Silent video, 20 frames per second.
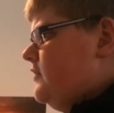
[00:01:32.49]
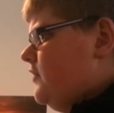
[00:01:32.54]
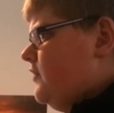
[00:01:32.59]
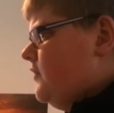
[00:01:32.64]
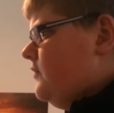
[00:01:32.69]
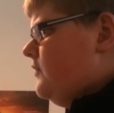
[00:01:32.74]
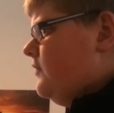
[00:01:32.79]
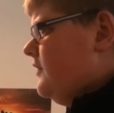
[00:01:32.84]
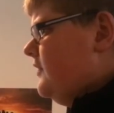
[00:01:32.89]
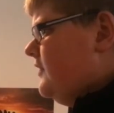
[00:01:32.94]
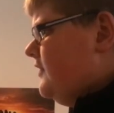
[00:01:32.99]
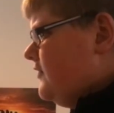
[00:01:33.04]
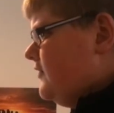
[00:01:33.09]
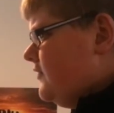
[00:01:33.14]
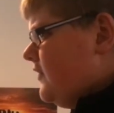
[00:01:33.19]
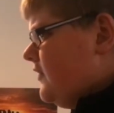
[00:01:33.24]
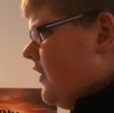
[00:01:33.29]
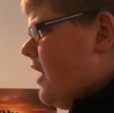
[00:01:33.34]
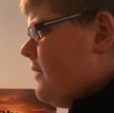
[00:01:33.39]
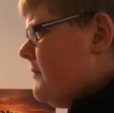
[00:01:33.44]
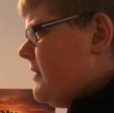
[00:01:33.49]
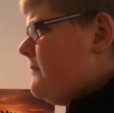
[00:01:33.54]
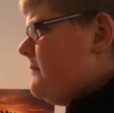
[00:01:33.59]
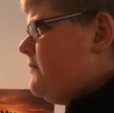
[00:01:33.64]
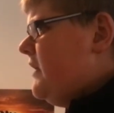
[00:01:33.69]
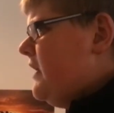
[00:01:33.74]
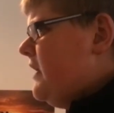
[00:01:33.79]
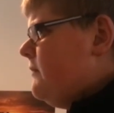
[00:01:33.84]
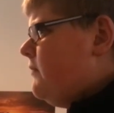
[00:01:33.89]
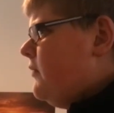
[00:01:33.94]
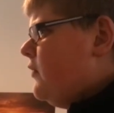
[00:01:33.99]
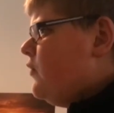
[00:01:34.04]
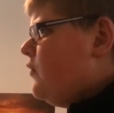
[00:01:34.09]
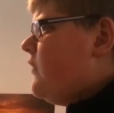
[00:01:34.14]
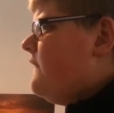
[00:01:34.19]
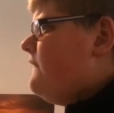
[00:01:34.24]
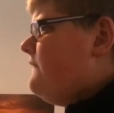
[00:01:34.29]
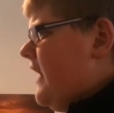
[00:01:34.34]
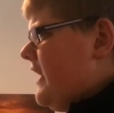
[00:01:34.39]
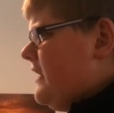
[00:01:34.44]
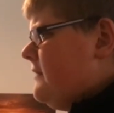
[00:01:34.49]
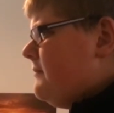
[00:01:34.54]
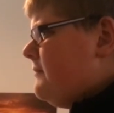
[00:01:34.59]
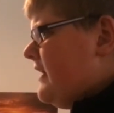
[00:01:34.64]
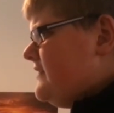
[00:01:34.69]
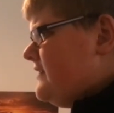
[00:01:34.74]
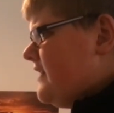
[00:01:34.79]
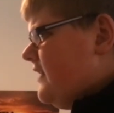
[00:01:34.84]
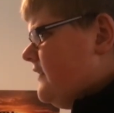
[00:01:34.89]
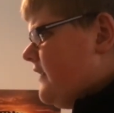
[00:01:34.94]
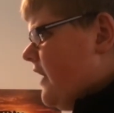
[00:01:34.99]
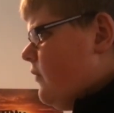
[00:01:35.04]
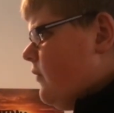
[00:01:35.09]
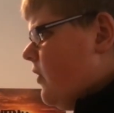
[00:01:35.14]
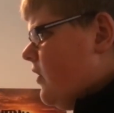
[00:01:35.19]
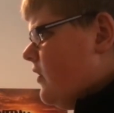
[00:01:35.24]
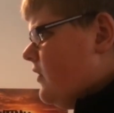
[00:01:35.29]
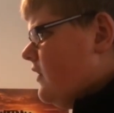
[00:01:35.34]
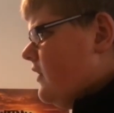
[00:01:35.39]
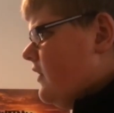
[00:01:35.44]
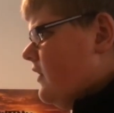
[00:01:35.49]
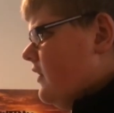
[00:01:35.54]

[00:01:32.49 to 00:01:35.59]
Dude, do you know how many people you offend by saying that word?